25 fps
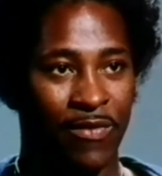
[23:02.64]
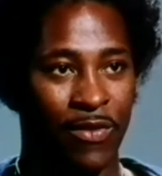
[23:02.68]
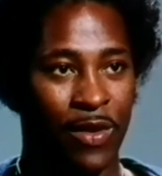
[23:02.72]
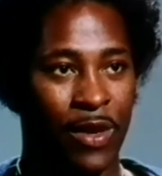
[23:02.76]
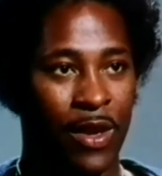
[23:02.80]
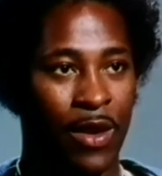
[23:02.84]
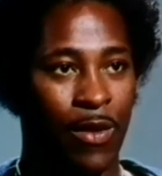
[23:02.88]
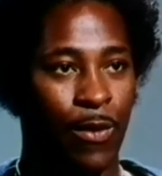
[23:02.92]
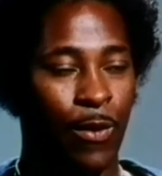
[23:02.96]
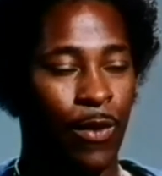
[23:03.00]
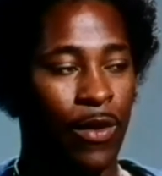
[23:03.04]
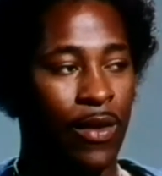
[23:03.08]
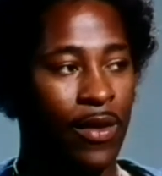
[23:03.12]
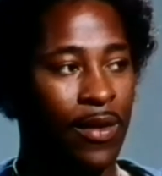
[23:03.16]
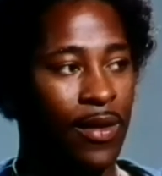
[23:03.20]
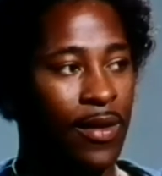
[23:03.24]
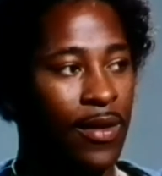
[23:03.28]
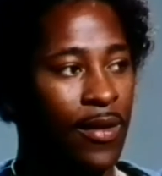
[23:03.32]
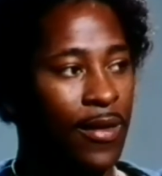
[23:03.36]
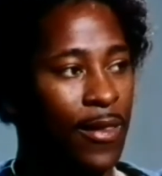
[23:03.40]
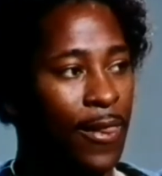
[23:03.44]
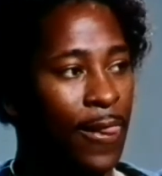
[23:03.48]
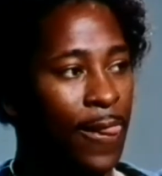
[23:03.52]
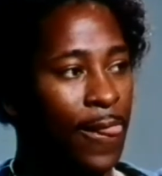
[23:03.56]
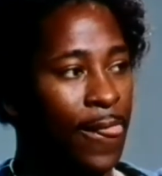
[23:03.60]
of, you know, we're
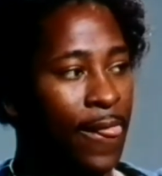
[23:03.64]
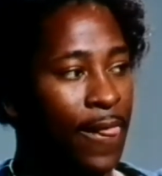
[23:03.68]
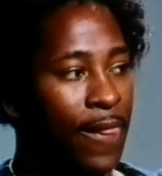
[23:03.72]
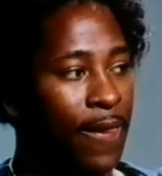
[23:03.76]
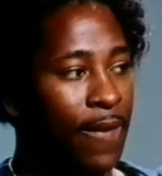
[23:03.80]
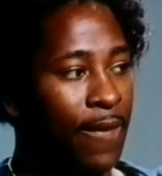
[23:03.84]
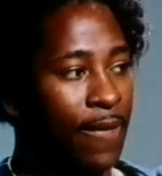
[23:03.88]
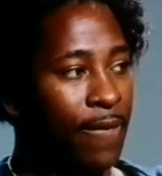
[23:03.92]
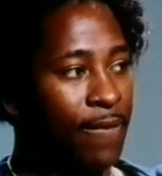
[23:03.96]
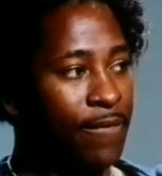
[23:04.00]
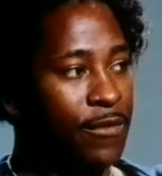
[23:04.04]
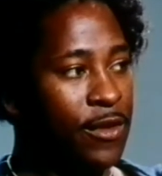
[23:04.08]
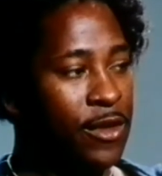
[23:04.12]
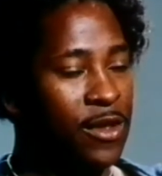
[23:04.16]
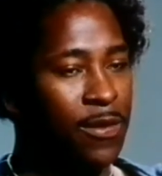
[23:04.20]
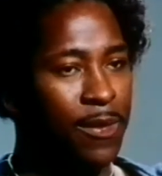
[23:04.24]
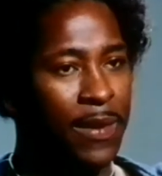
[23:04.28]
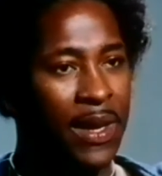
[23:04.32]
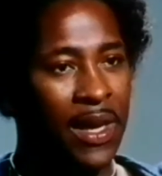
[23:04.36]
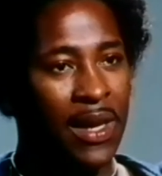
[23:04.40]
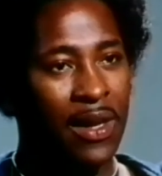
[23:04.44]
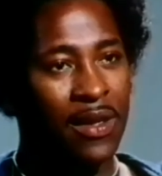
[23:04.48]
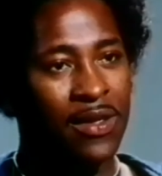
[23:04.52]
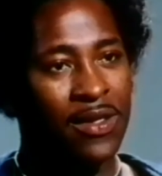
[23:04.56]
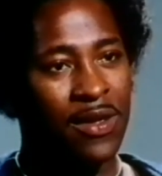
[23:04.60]
just
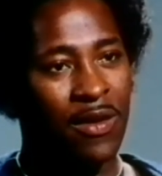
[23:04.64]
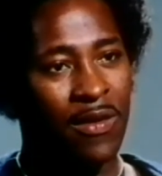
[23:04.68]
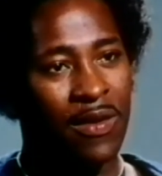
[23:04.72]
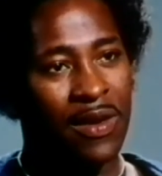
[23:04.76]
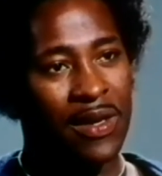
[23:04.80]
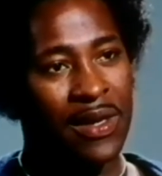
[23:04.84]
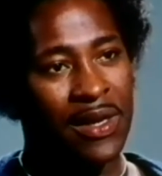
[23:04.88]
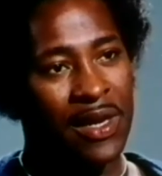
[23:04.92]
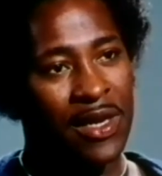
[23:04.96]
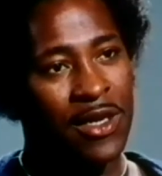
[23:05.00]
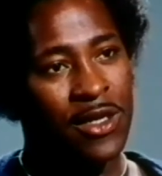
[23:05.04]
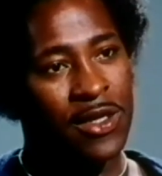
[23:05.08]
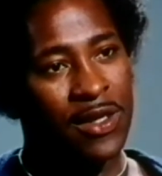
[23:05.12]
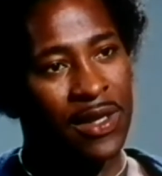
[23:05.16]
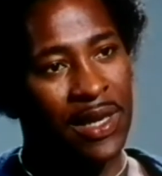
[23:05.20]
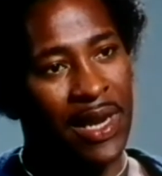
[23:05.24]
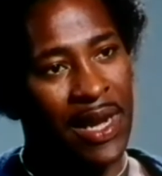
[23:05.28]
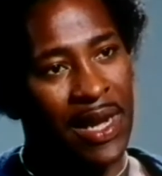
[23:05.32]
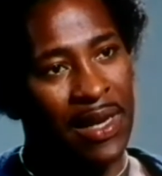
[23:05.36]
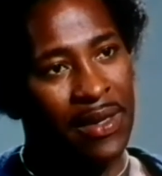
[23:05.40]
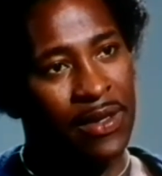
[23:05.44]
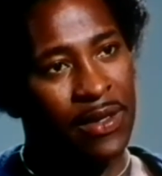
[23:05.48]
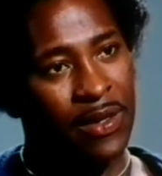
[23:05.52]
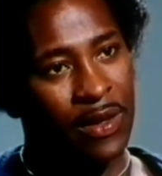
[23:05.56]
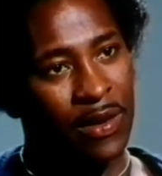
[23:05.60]
being so conditioned
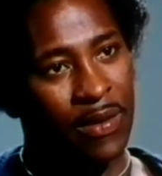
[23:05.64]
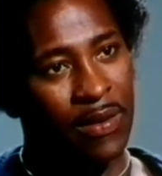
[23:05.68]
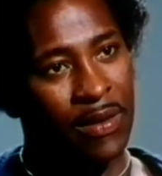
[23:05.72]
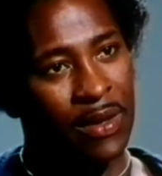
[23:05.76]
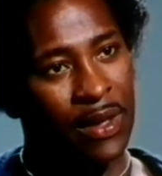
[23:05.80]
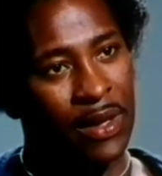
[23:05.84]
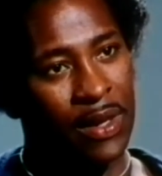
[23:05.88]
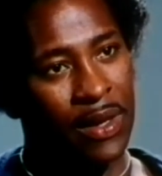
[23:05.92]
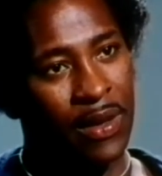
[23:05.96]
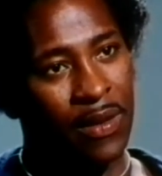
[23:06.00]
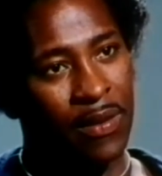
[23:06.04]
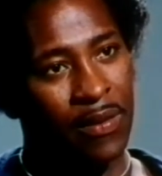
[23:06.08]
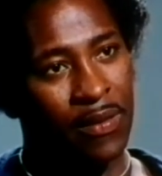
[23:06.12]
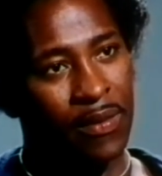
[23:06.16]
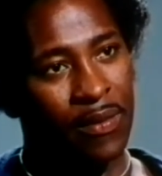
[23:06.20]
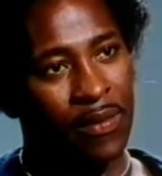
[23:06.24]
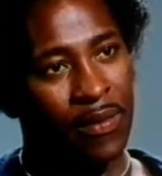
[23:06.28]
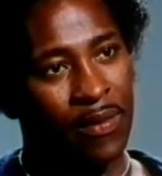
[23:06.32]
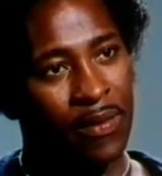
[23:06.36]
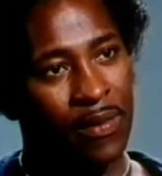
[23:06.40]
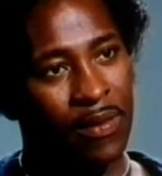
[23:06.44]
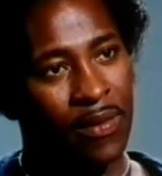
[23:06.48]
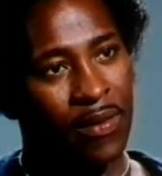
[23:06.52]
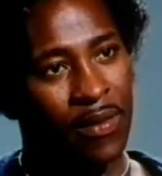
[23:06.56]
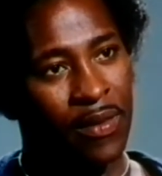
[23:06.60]
not to, you know.
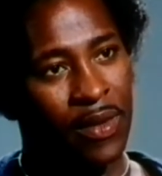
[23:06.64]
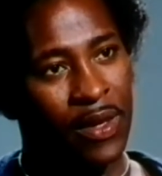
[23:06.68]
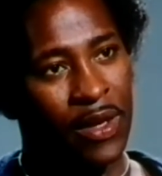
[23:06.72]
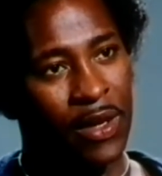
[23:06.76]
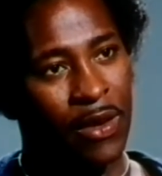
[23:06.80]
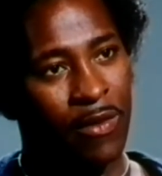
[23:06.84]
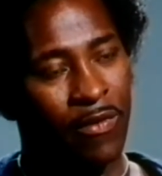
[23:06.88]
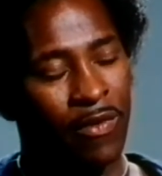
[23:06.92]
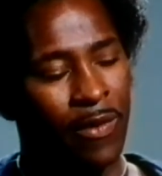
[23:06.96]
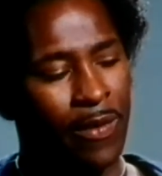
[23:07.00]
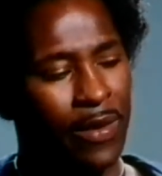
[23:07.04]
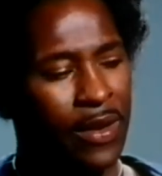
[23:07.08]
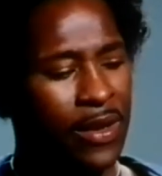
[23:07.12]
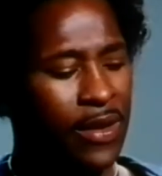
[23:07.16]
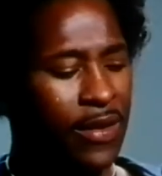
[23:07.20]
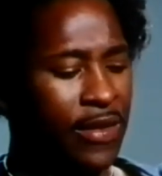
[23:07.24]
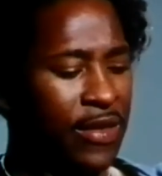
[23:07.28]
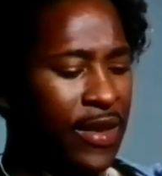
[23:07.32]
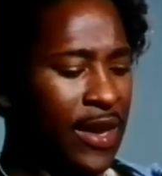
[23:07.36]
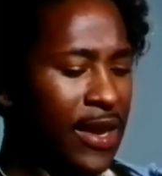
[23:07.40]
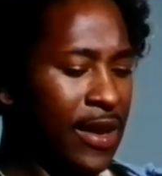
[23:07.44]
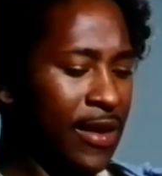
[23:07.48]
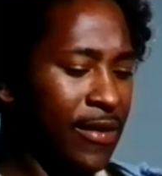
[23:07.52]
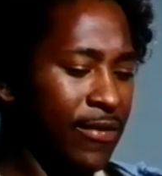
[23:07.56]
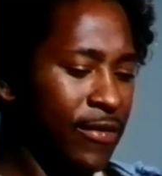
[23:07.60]
You know, from a little
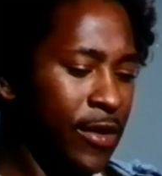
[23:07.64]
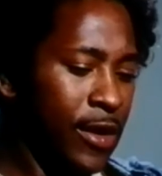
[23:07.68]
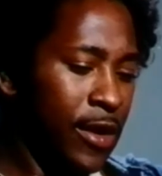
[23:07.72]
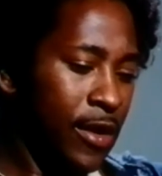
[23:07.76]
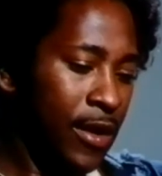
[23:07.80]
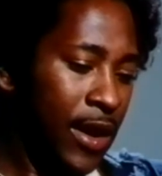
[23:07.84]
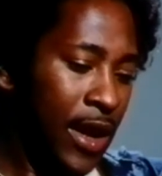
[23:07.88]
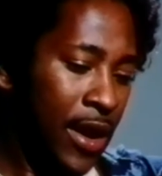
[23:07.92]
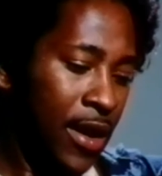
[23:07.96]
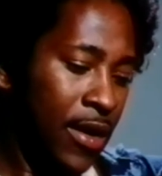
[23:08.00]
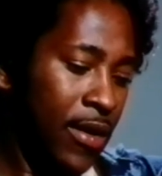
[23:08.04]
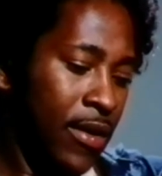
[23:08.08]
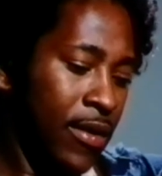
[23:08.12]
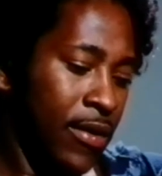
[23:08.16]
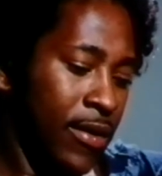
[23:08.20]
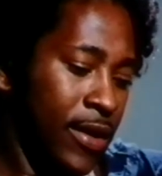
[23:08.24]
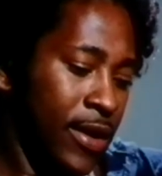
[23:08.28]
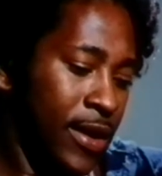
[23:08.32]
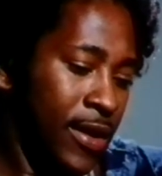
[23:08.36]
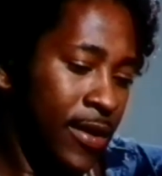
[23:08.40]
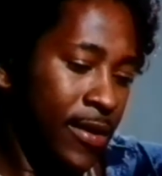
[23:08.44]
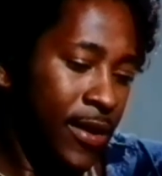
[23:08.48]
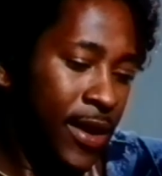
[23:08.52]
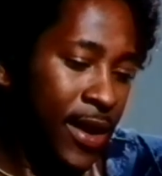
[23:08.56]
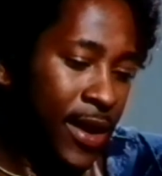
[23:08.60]
thing of, you know, like, oh,
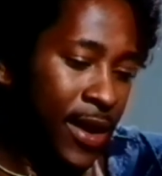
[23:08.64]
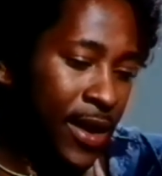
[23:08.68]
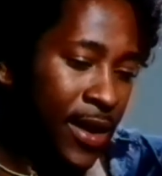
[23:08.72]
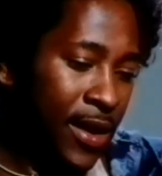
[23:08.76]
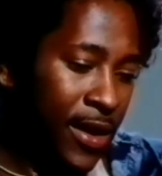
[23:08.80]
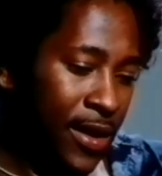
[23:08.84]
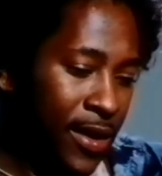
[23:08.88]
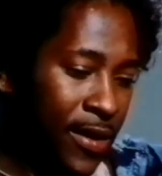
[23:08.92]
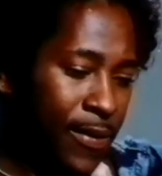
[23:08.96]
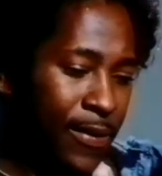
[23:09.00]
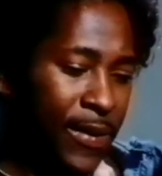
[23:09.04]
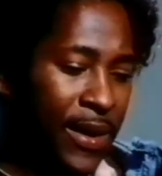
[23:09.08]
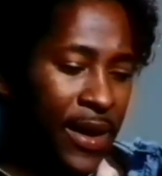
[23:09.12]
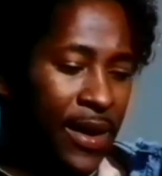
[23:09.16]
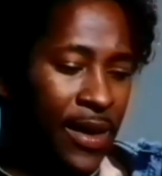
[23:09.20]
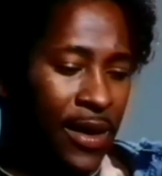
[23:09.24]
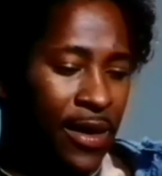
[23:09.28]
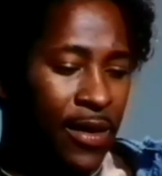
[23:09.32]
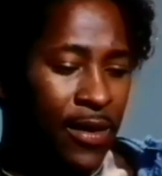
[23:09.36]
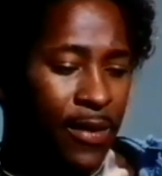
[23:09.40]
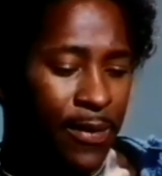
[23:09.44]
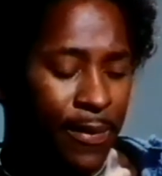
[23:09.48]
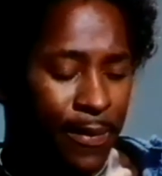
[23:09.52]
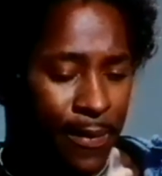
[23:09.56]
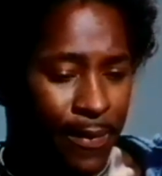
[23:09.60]
you know, big
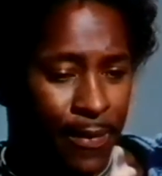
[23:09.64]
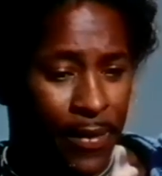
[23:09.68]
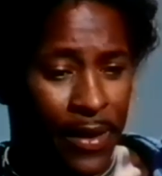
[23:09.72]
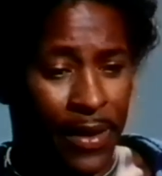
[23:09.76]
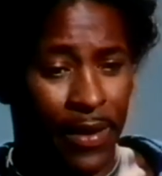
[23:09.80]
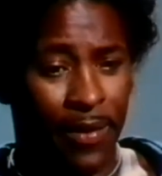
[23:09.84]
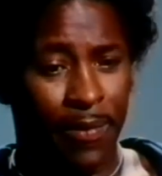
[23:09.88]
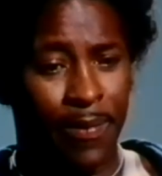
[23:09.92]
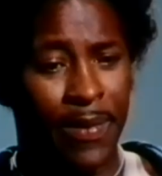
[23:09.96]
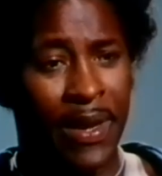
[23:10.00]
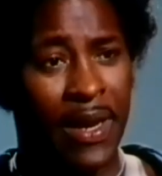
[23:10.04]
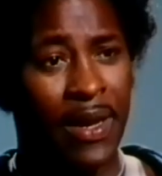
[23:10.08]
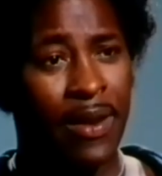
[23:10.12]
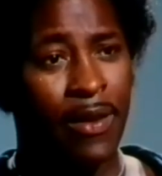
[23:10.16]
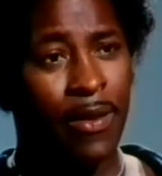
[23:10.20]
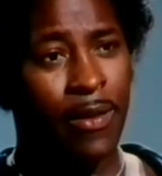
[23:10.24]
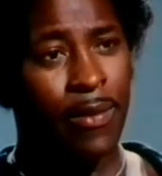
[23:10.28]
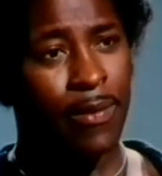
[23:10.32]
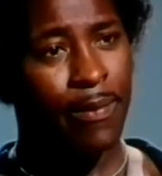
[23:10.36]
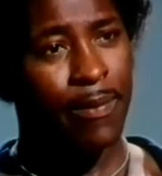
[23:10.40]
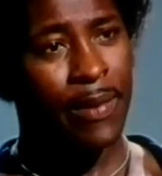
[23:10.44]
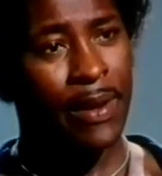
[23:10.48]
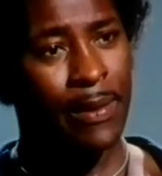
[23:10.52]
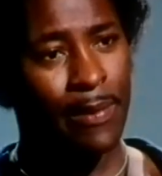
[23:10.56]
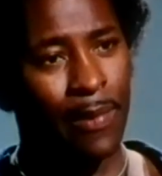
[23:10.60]
little men
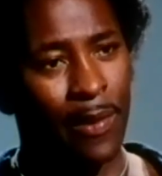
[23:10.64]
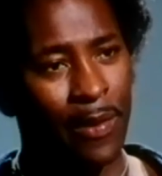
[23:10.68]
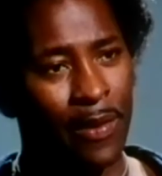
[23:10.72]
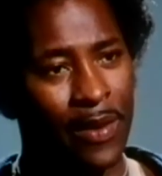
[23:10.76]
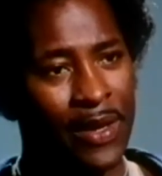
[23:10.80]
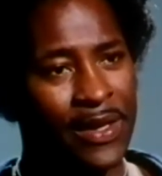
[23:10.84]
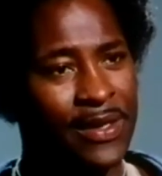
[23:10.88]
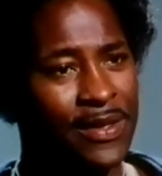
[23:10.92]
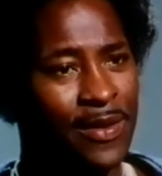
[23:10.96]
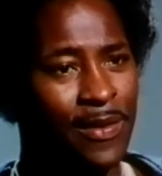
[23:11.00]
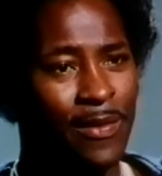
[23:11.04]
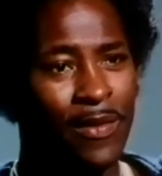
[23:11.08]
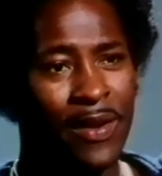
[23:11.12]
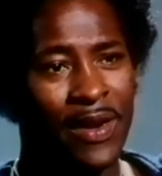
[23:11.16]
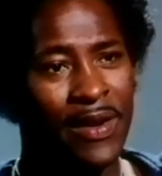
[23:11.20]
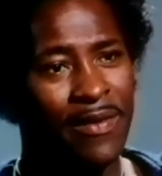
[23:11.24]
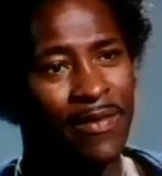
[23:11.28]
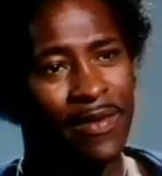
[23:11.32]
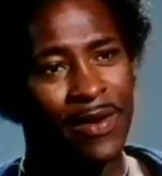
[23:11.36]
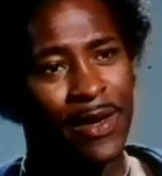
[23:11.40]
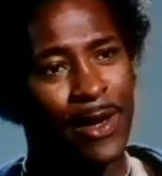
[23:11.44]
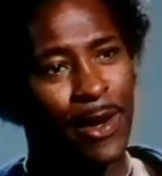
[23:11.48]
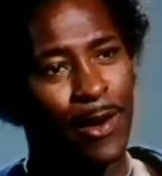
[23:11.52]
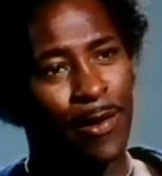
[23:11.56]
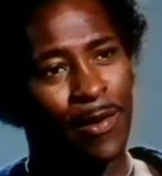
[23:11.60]
or big boys or
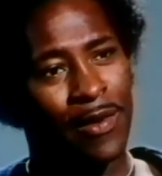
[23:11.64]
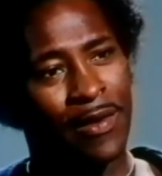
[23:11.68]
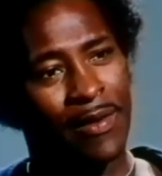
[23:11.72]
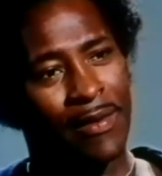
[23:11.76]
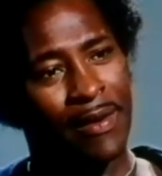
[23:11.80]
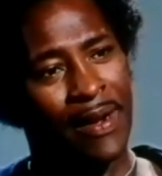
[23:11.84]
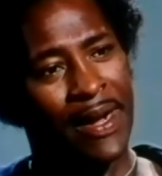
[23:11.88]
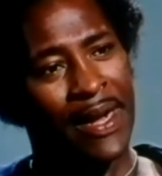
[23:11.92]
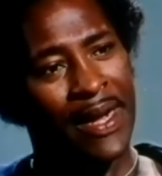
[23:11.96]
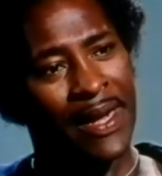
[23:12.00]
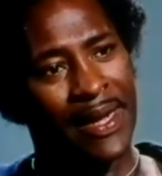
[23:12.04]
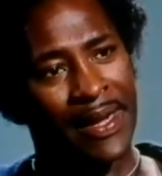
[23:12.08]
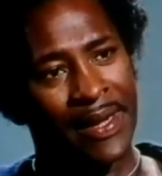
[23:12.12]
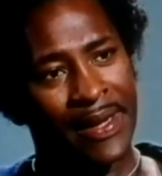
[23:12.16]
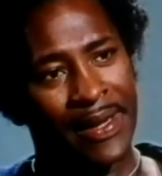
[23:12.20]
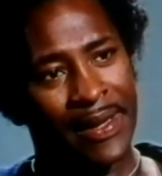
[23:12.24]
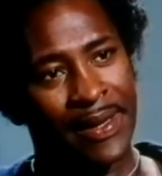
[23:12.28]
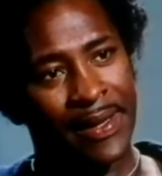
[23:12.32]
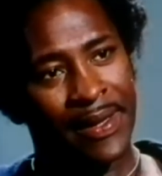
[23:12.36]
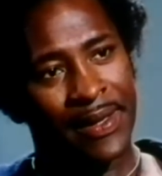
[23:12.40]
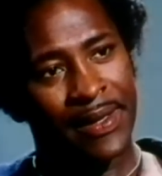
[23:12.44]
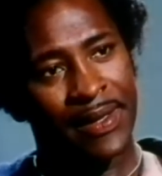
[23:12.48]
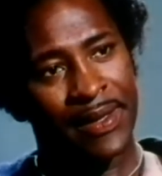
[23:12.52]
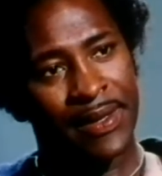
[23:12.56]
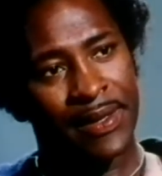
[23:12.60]
whatever don't cry
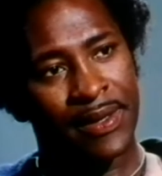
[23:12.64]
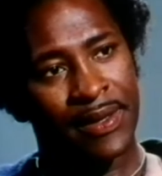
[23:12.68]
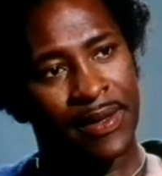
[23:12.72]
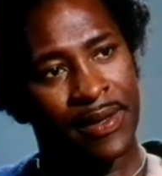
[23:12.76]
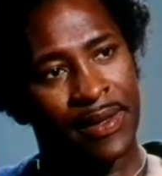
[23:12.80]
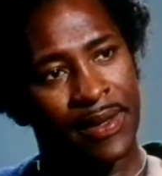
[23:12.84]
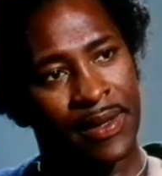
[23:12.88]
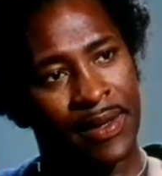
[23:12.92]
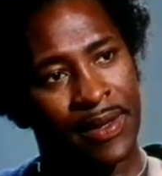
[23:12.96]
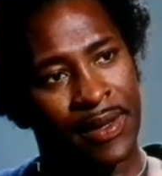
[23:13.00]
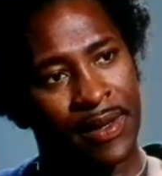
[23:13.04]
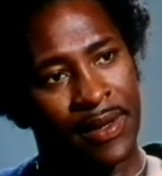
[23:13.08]
and